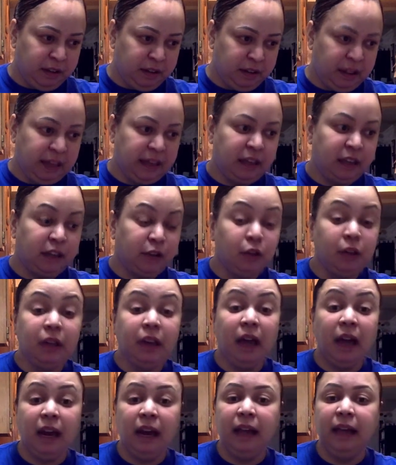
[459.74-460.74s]
like
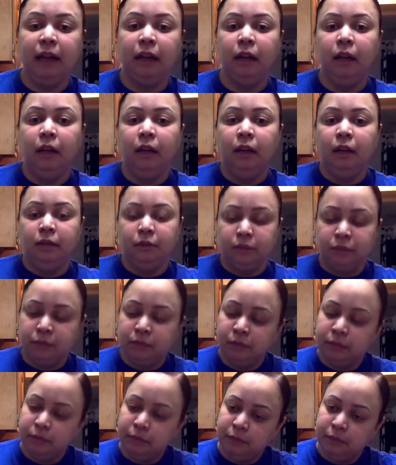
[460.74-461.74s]
not like,
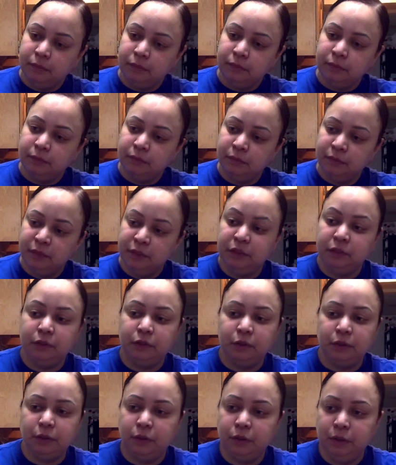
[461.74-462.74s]
this is
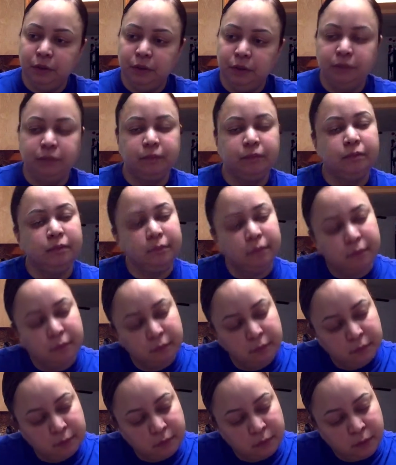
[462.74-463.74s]
so good.
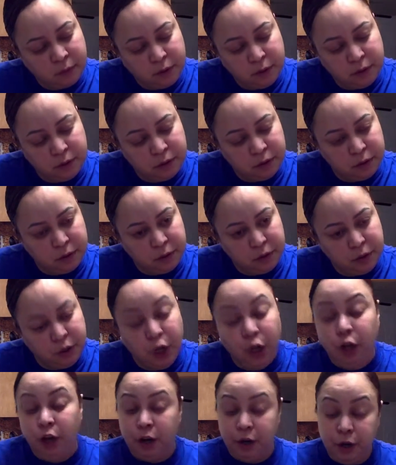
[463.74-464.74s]
This is so good.
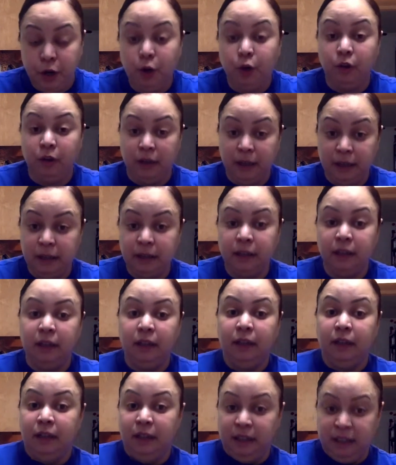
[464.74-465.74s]
No, like
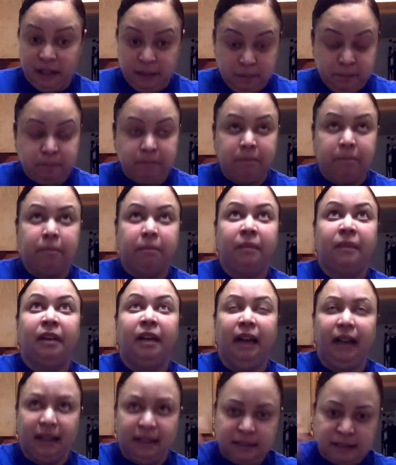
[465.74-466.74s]

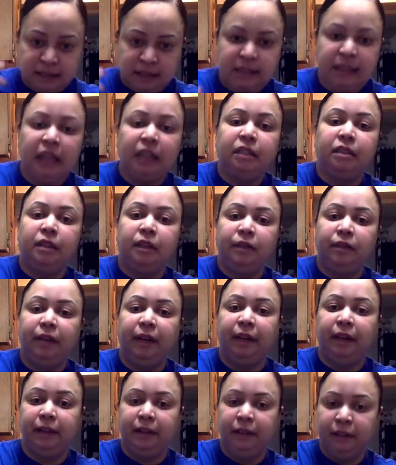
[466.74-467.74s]
excessive.
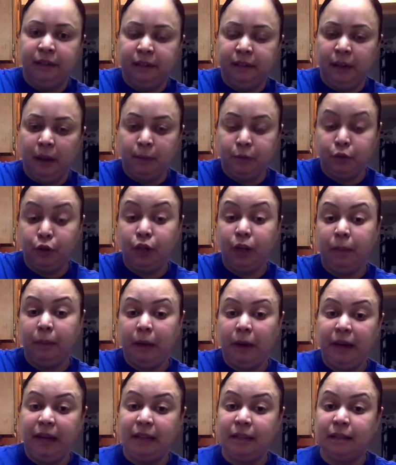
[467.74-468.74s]
Like I'm talking
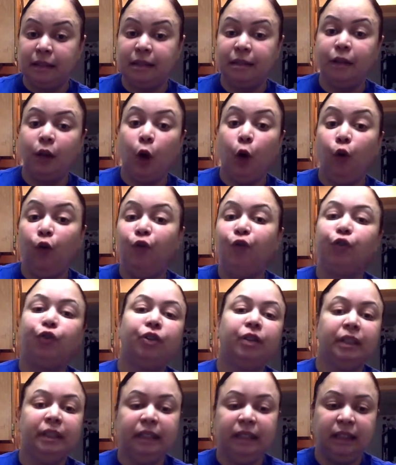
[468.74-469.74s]
about
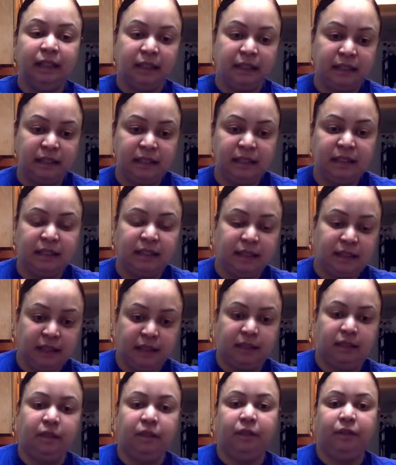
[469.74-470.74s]
overly
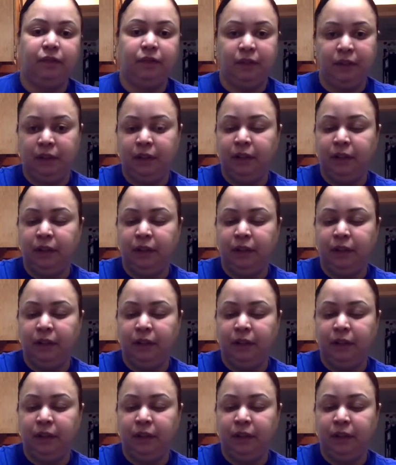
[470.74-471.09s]
excessive